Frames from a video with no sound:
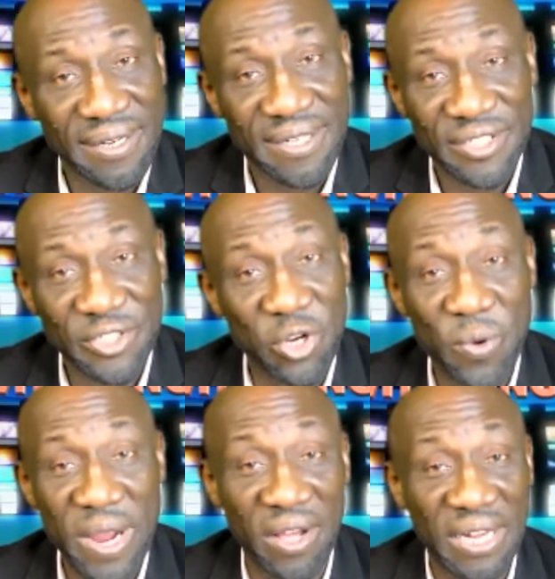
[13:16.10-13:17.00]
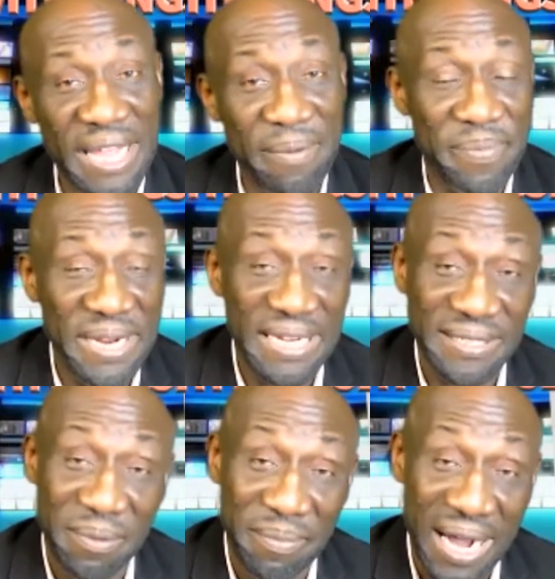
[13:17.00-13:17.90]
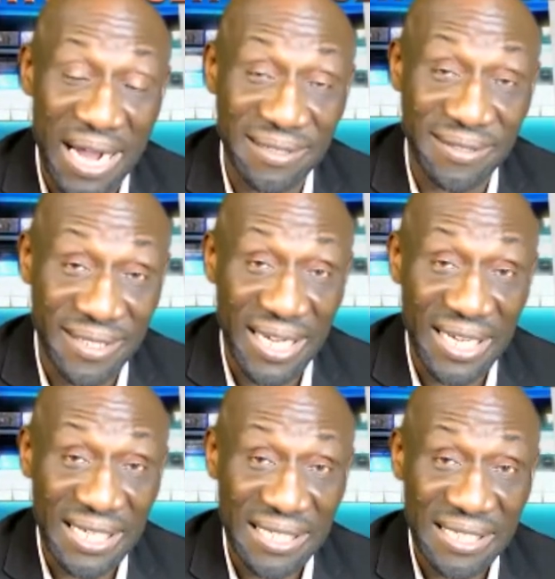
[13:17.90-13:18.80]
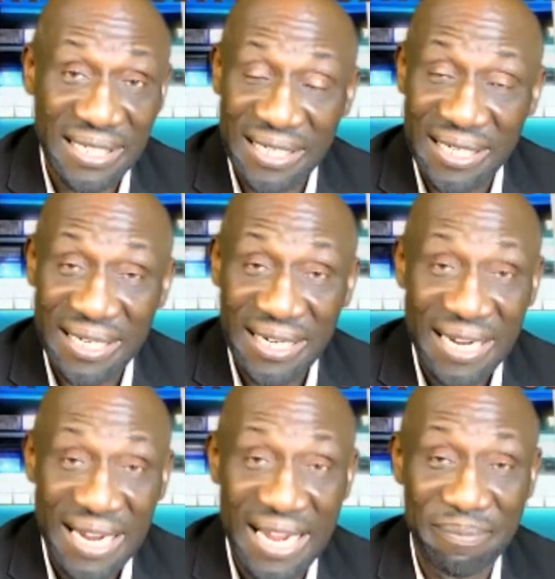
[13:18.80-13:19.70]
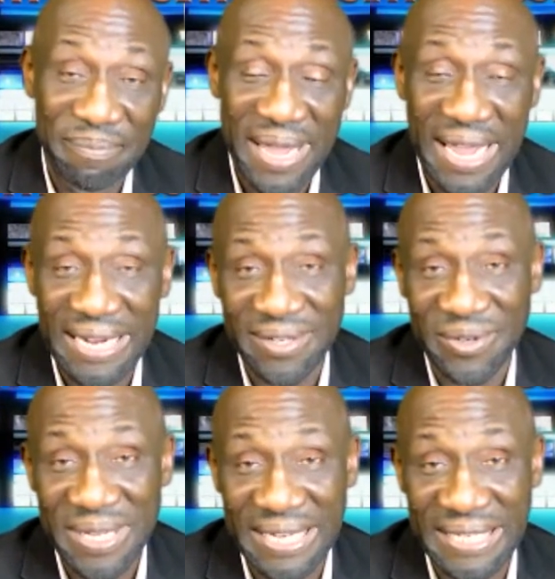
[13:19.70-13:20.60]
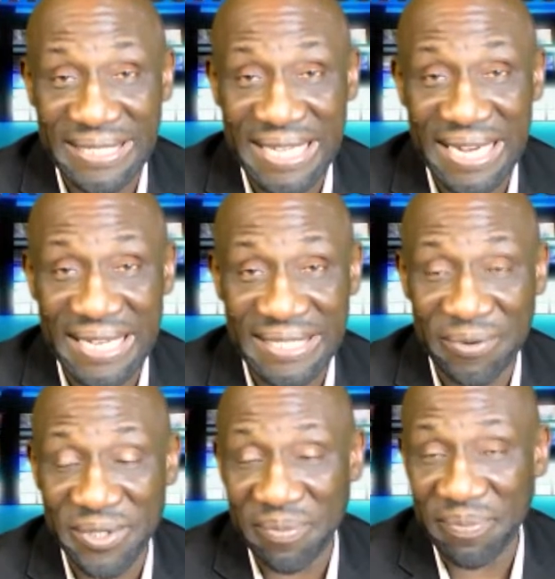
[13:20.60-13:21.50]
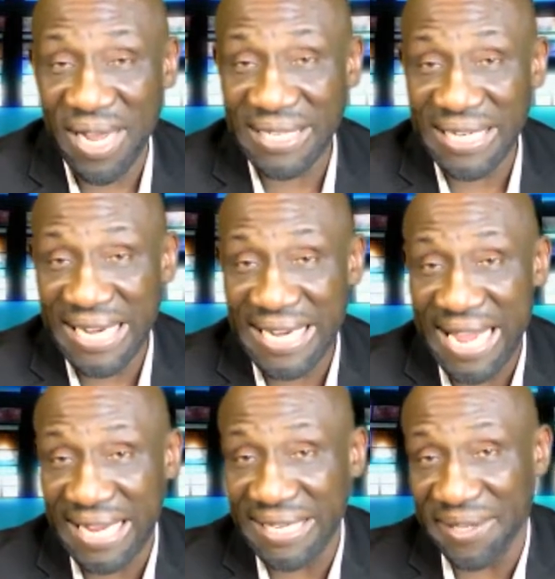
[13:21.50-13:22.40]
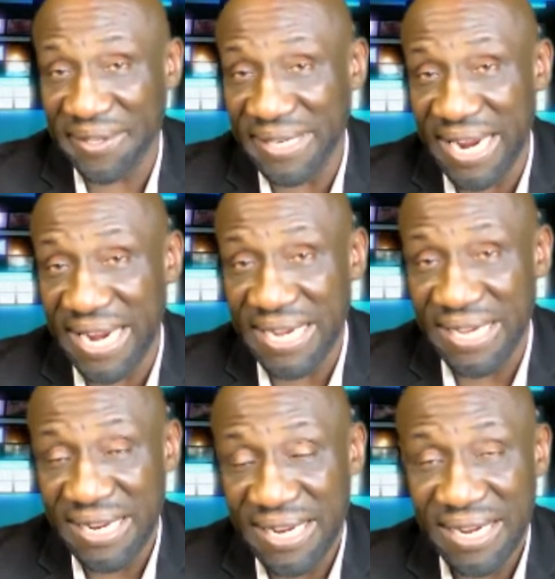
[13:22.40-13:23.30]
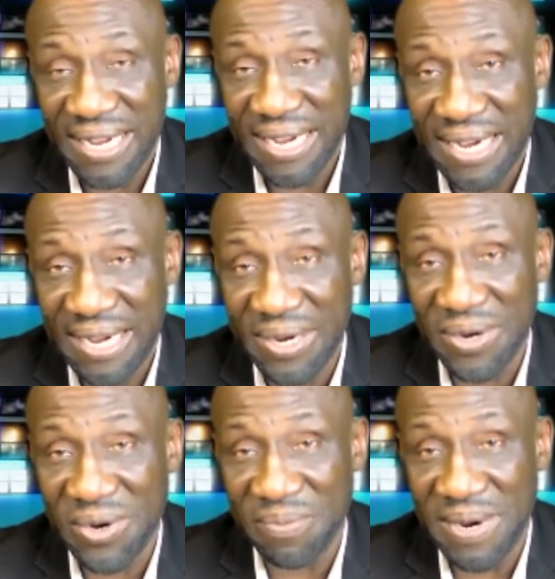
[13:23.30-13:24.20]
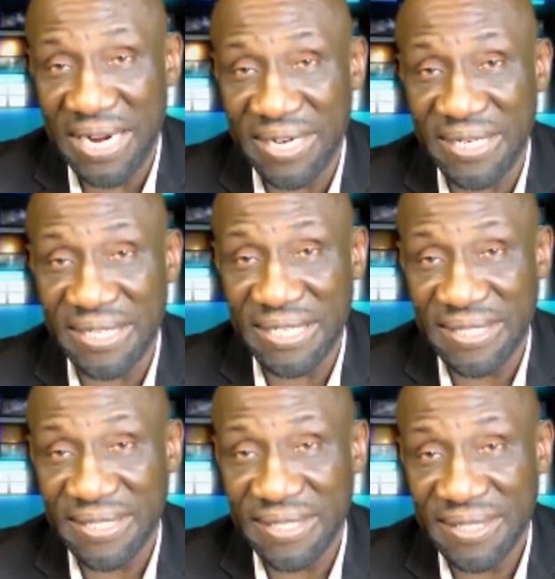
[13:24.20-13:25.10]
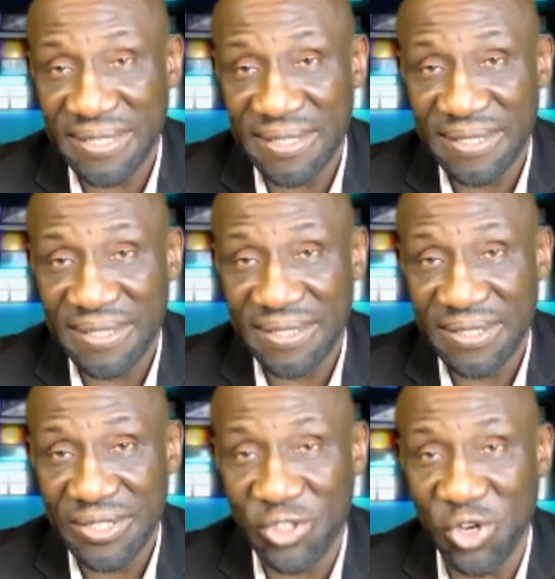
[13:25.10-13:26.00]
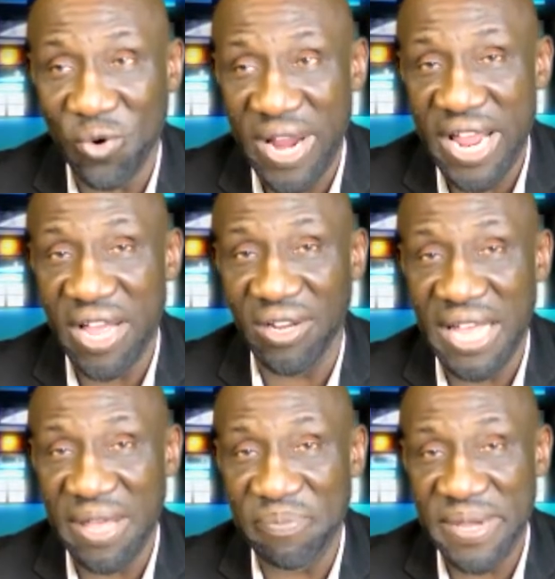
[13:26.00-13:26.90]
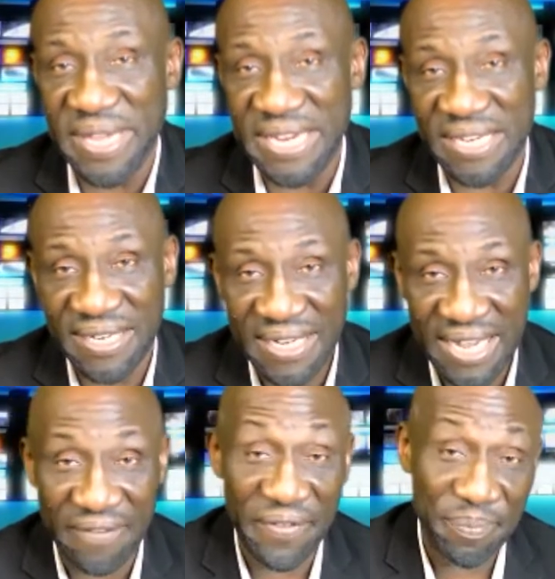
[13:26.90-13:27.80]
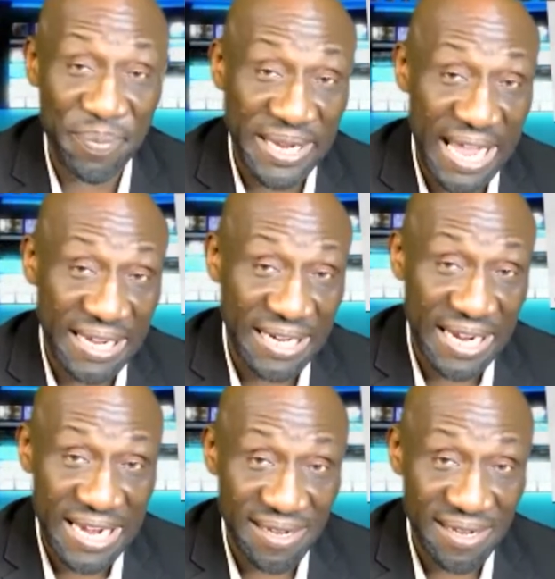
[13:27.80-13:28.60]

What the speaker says: Joel Embiid is a monster. And man, and the thing is, there was a block that he had the other night. Oh my goodness. Joel Embiid, MVP candidate.